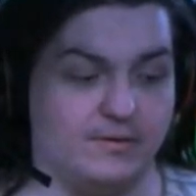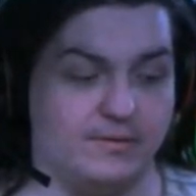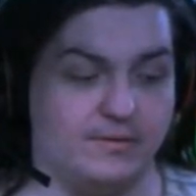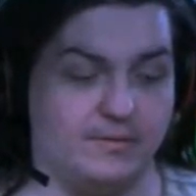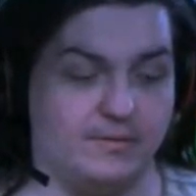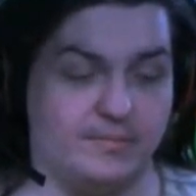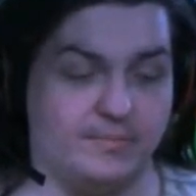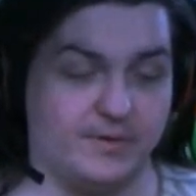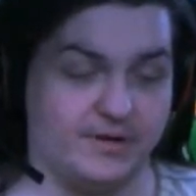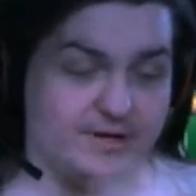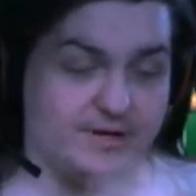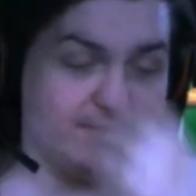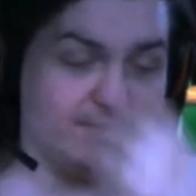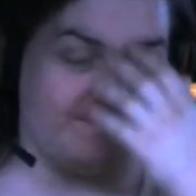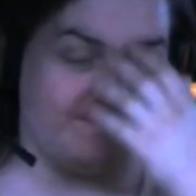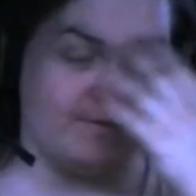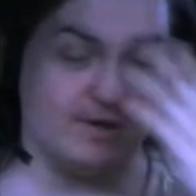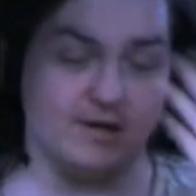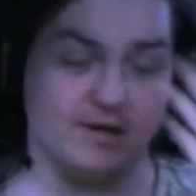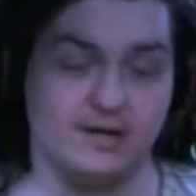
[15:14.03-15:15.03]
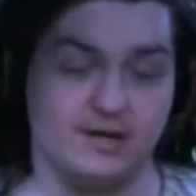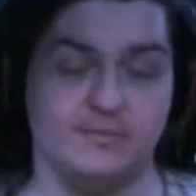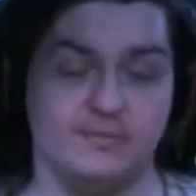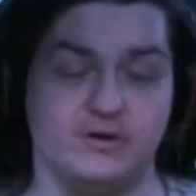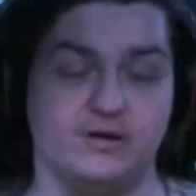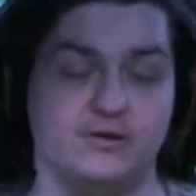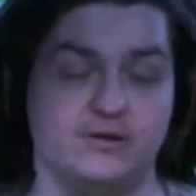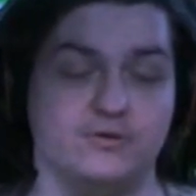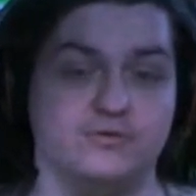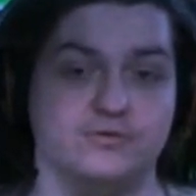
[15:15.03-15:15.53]
But if
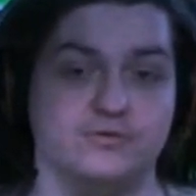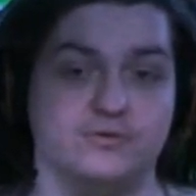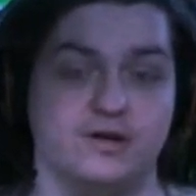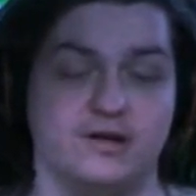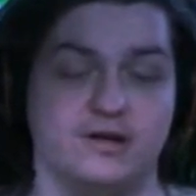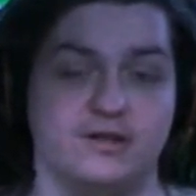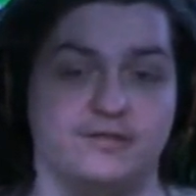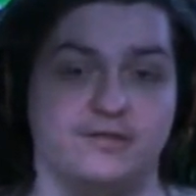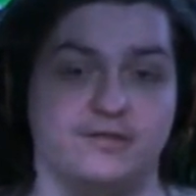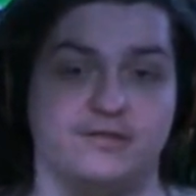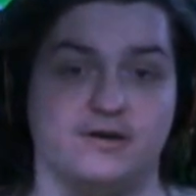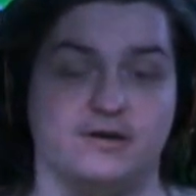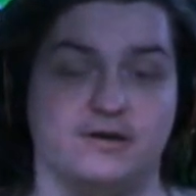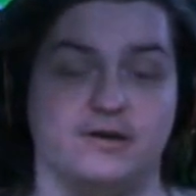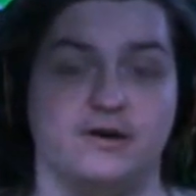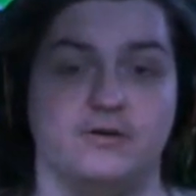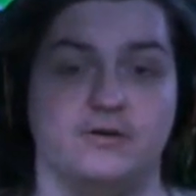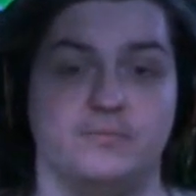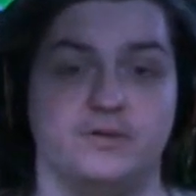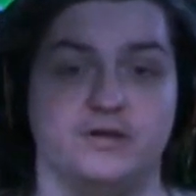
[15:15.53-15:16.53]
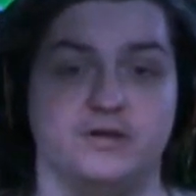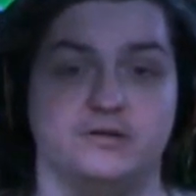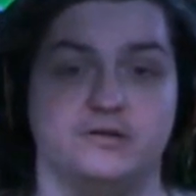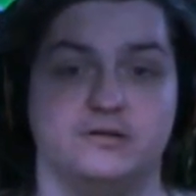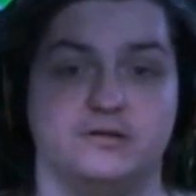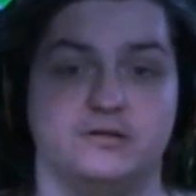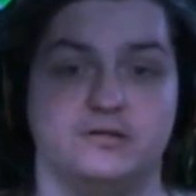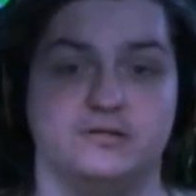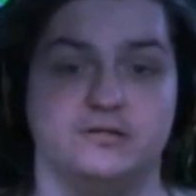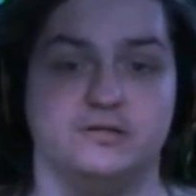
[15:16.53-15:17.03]
anybody knows anything that can help me,
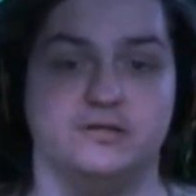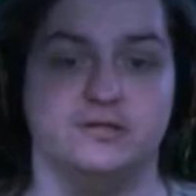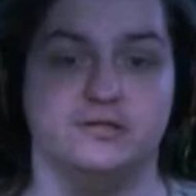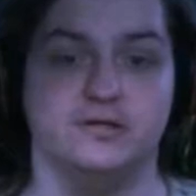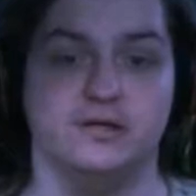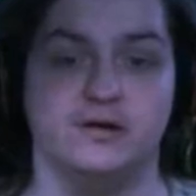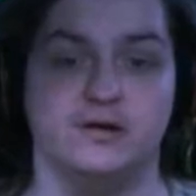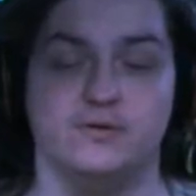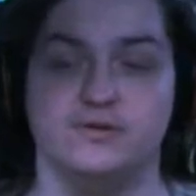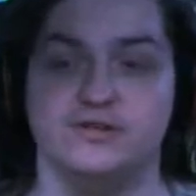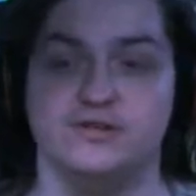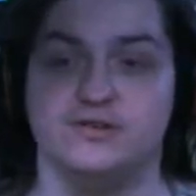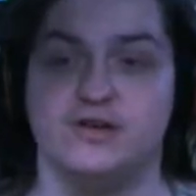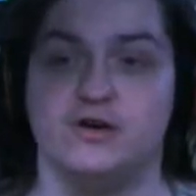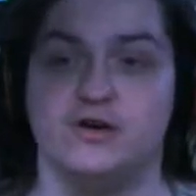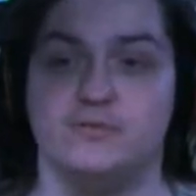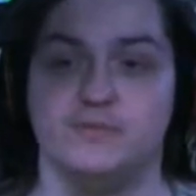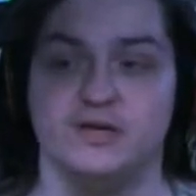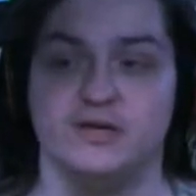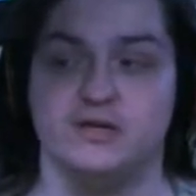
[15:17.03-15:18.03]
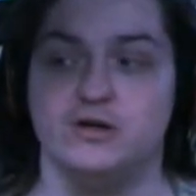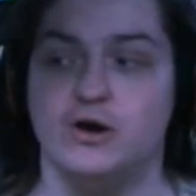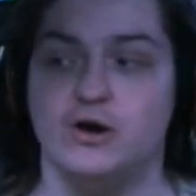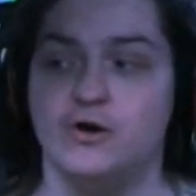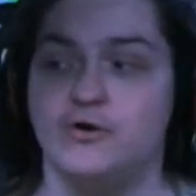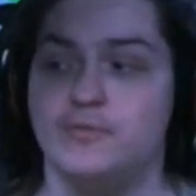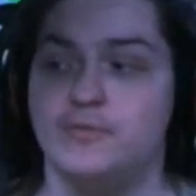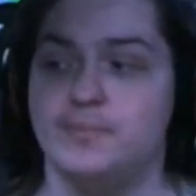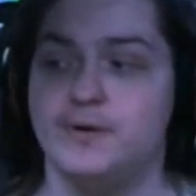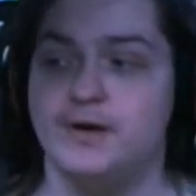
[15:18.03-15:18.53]
just help me
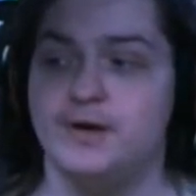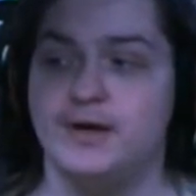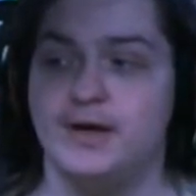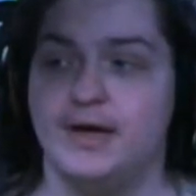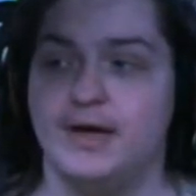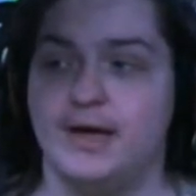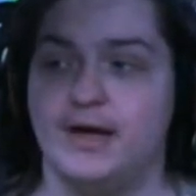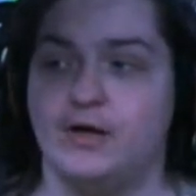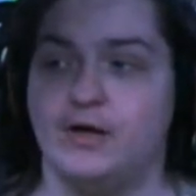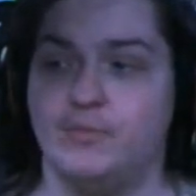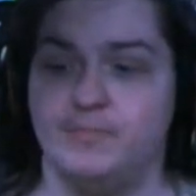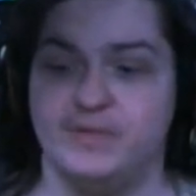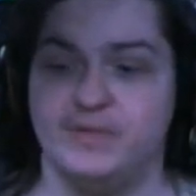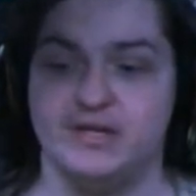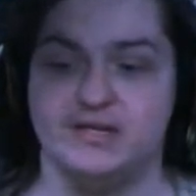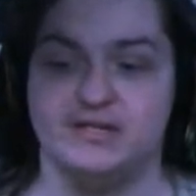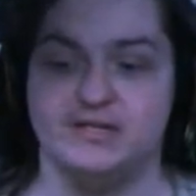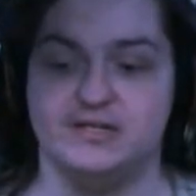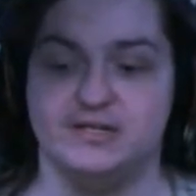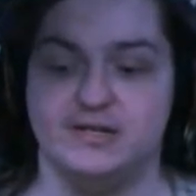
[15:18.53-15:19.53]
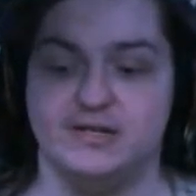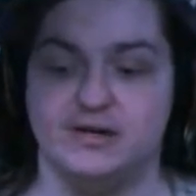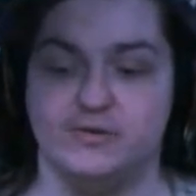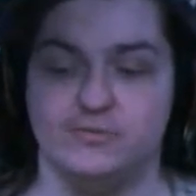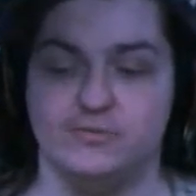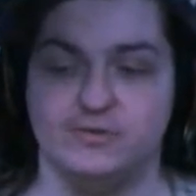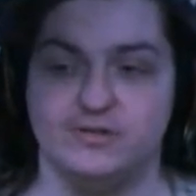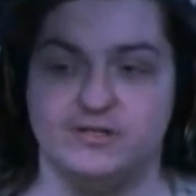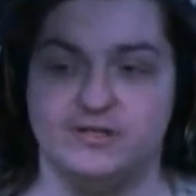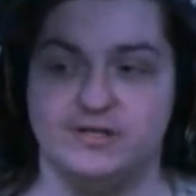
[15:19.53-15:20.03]
cope, help me,
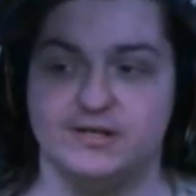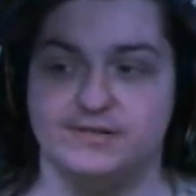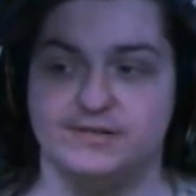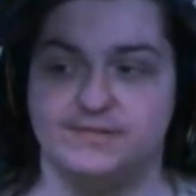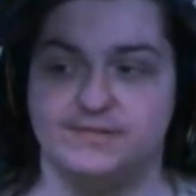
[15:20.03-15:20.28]
just,